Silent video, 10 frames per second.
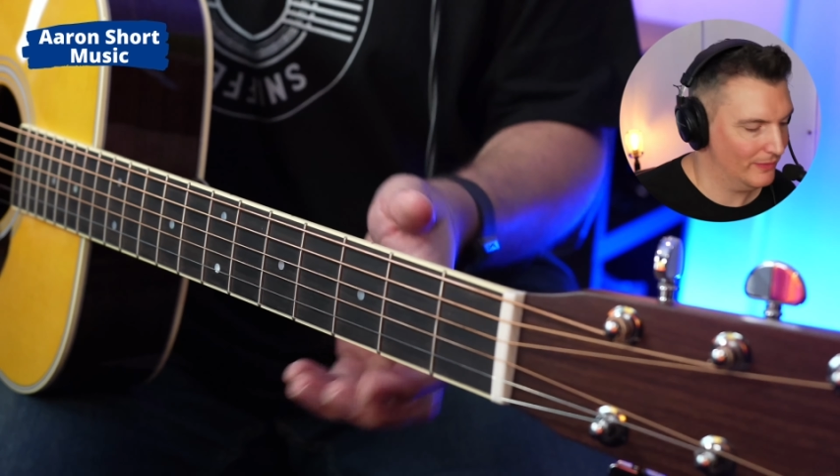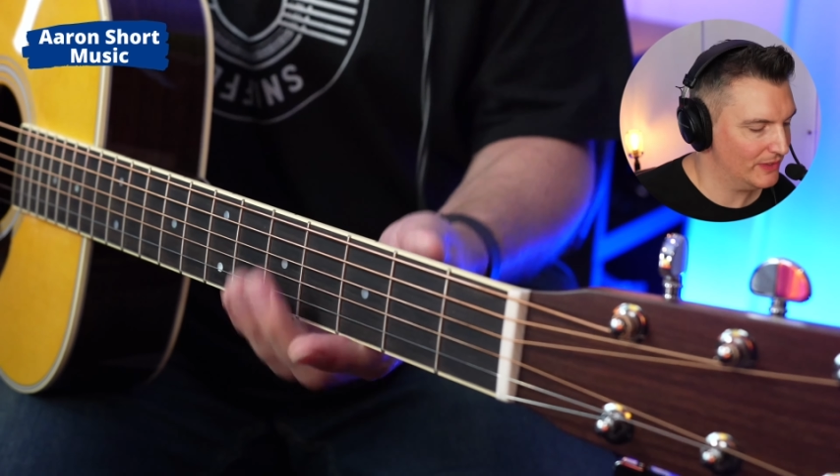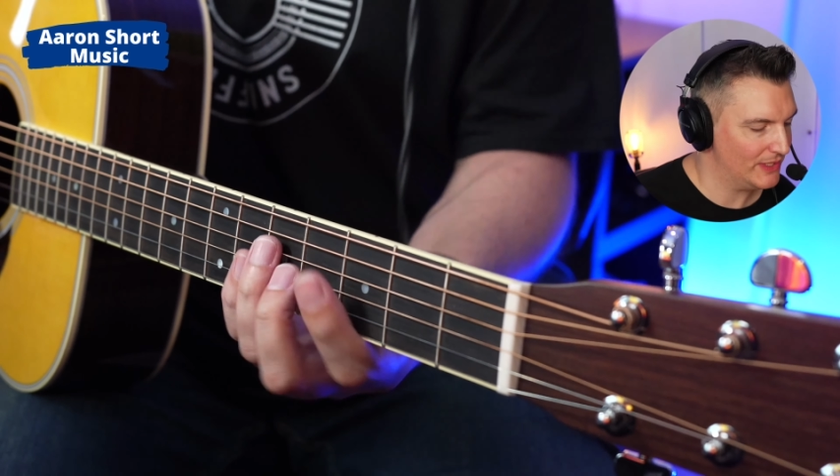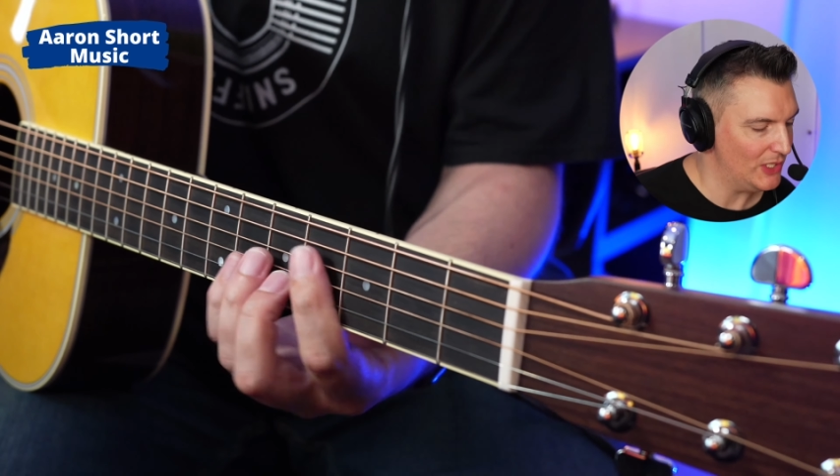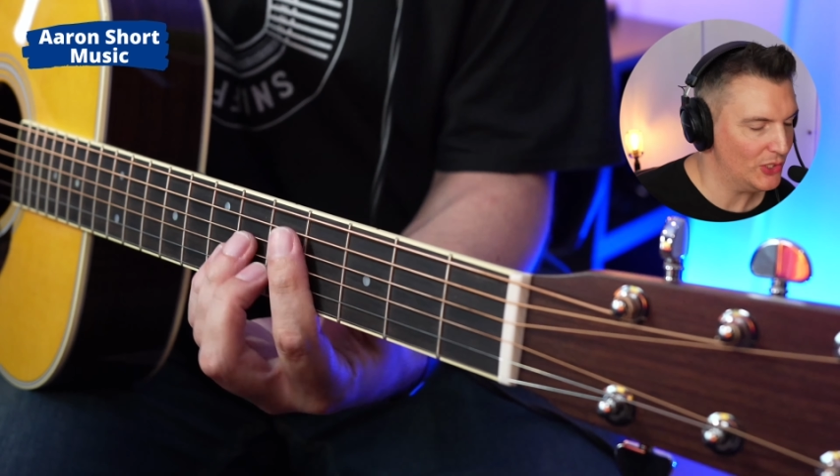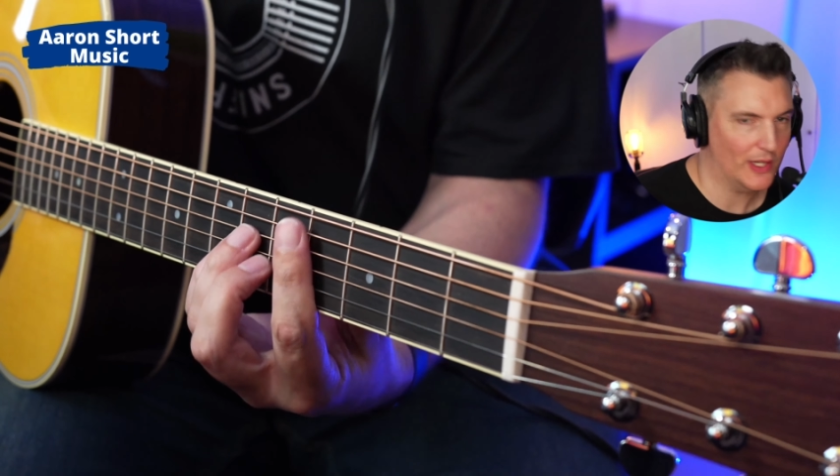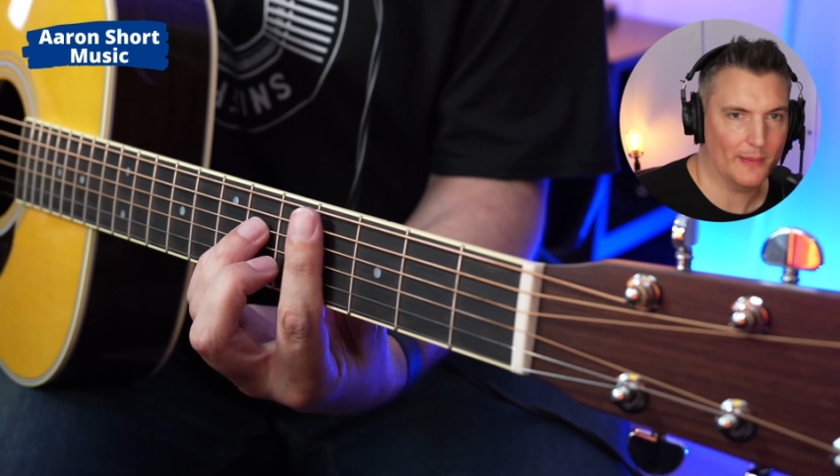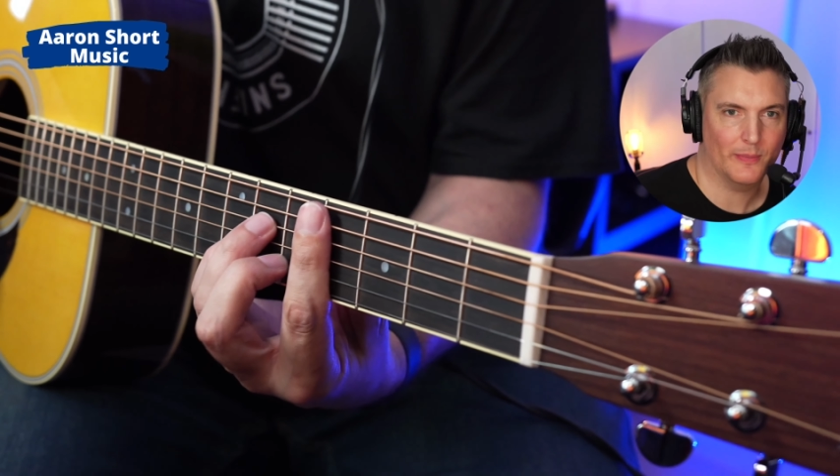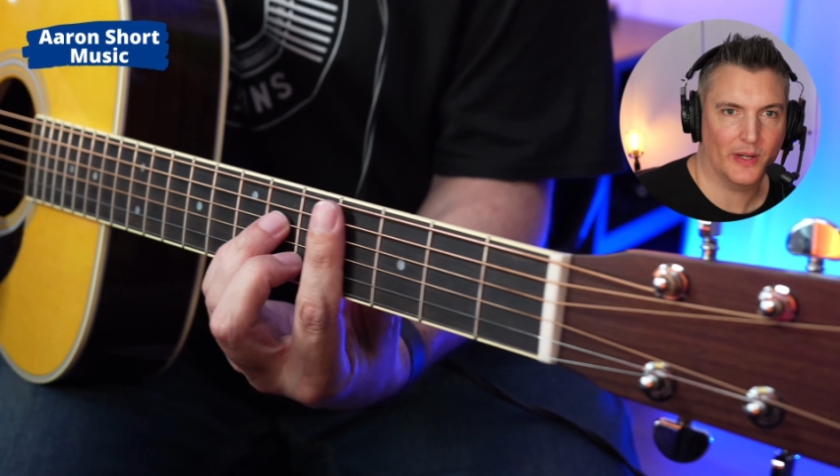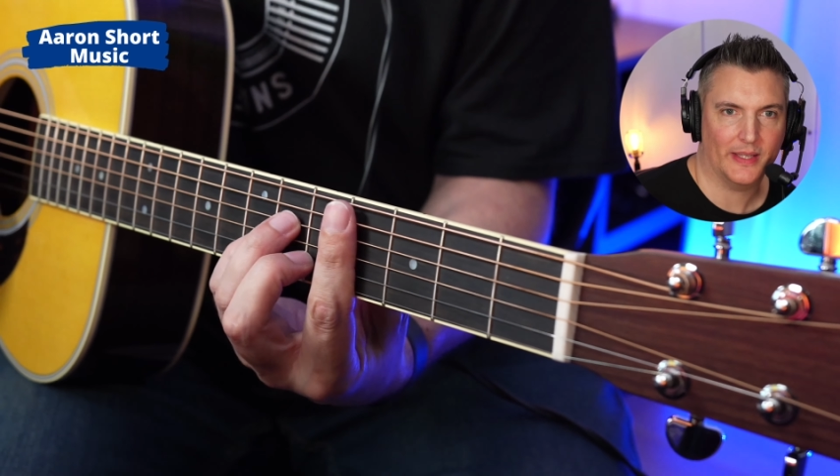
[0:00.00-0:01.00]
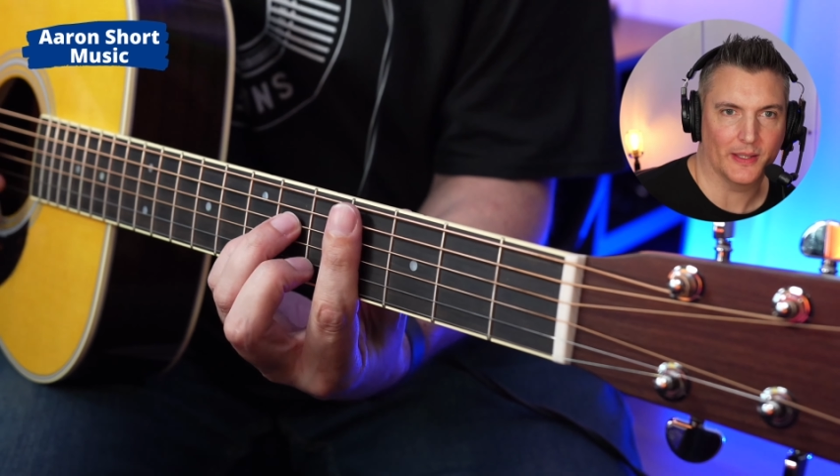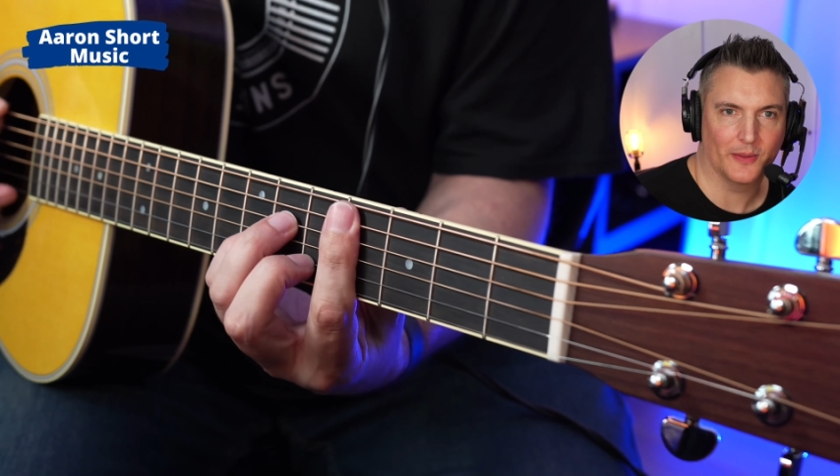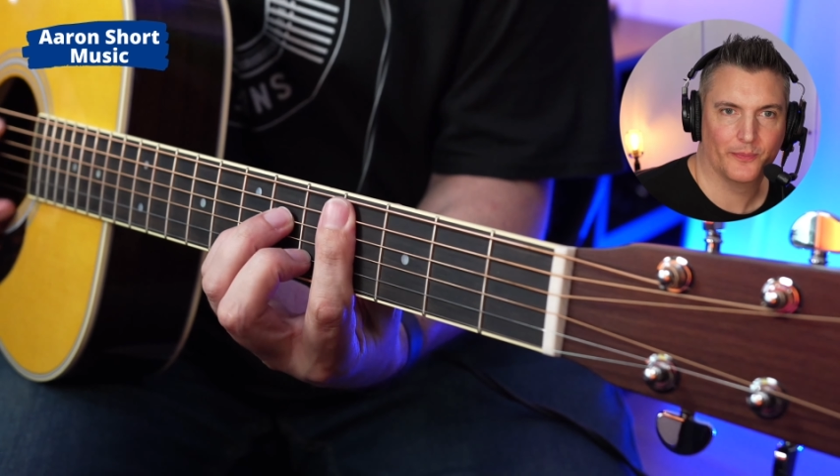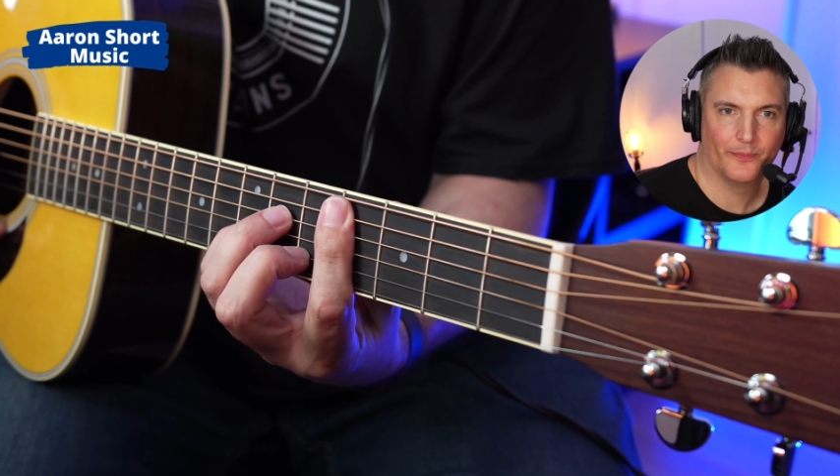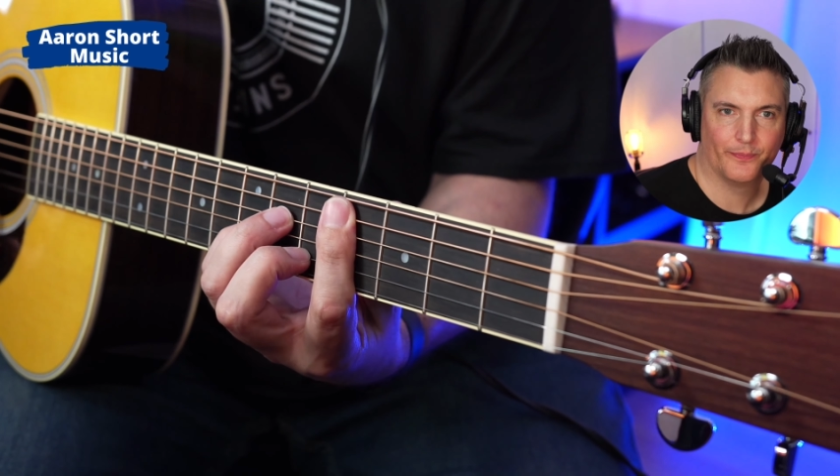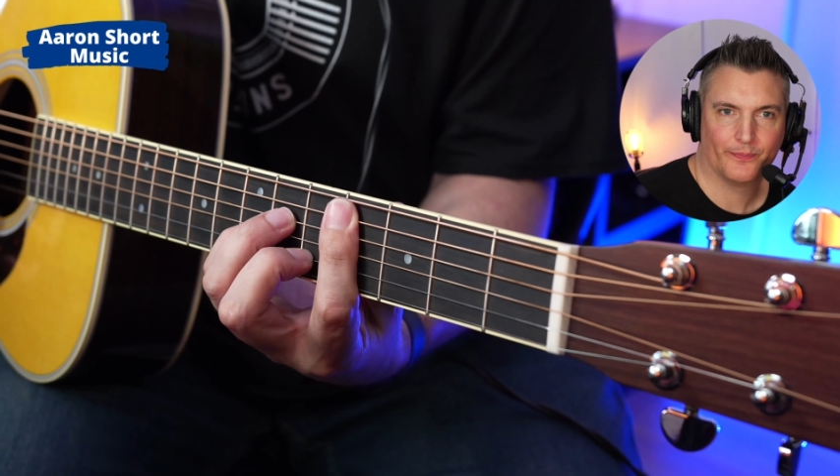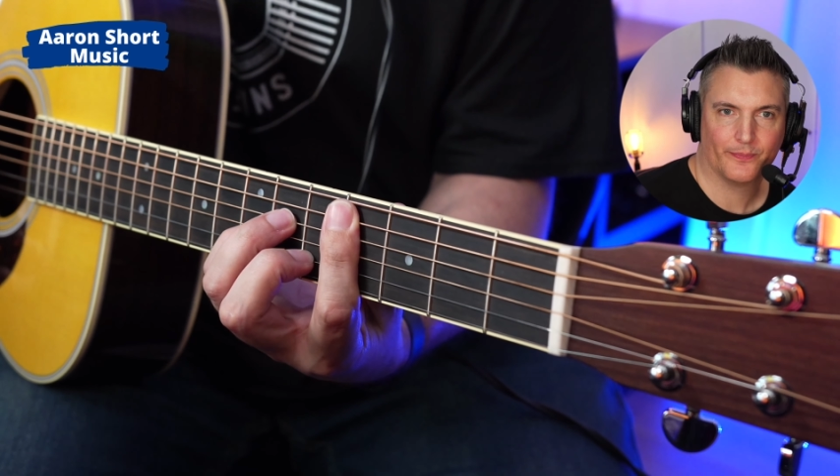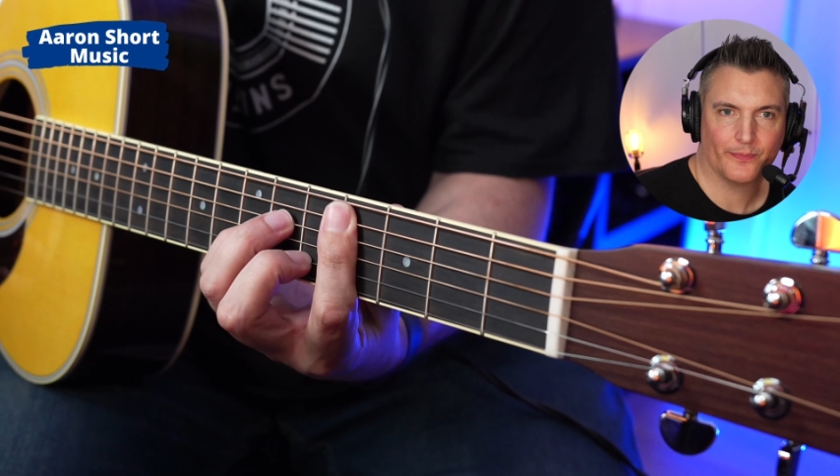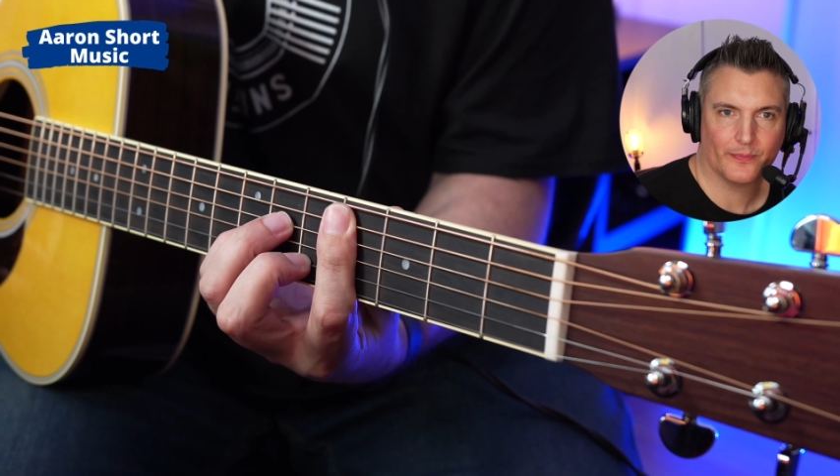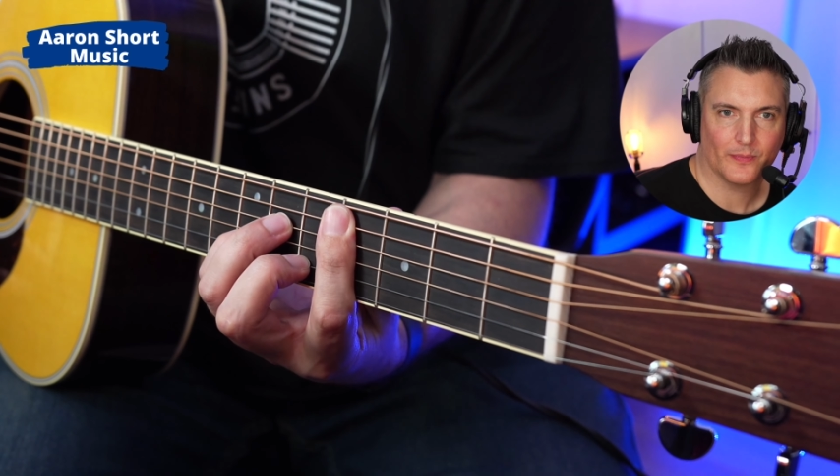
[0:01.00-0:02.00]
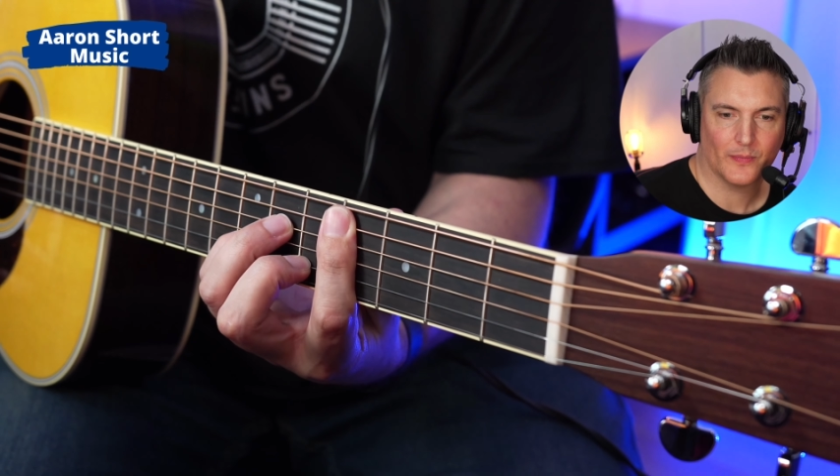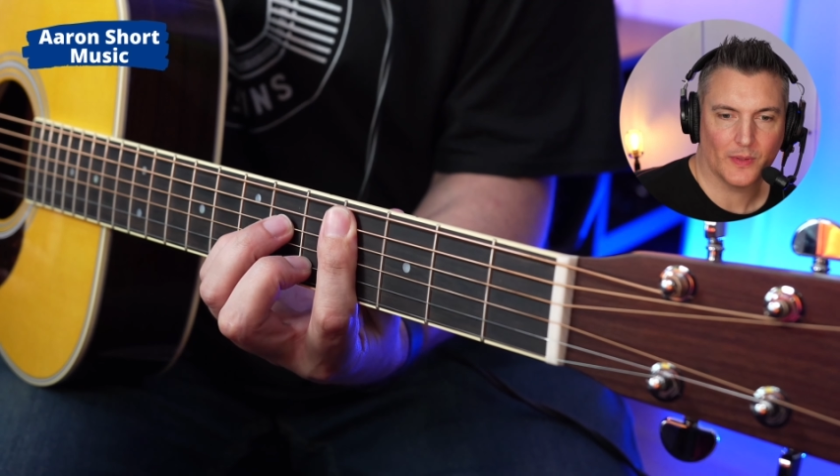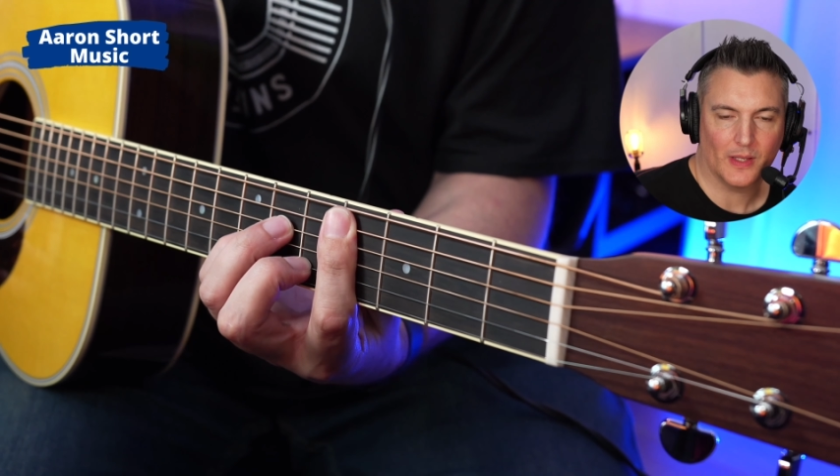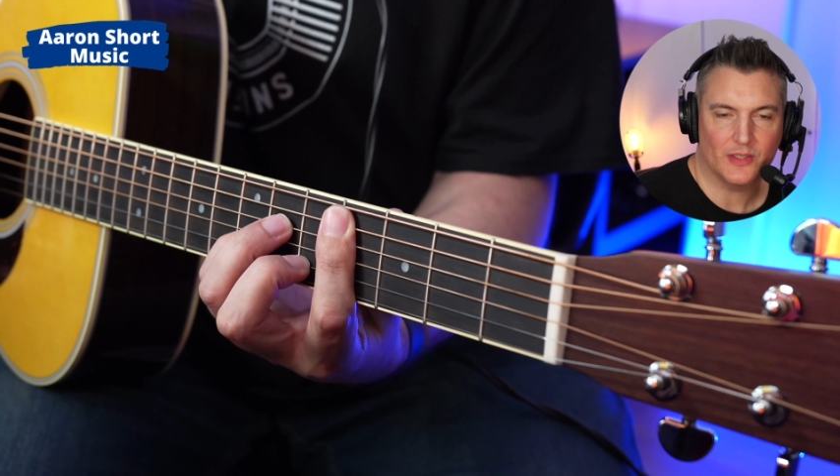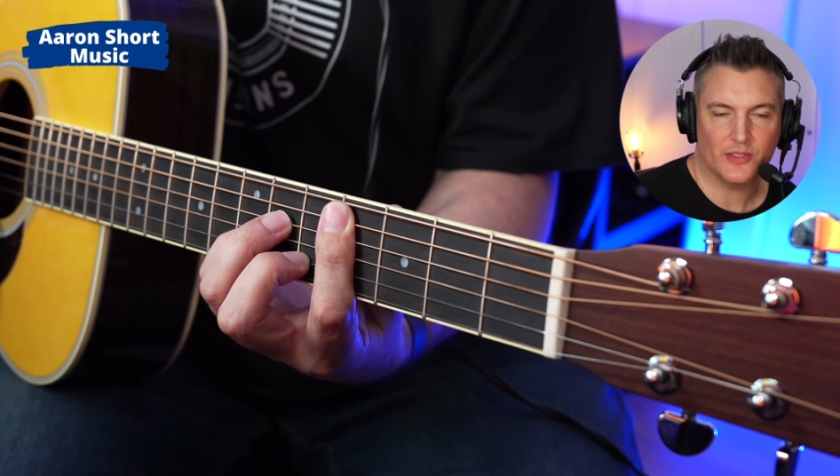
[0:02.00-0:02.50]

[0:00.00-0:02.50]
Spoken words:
C sharp minor is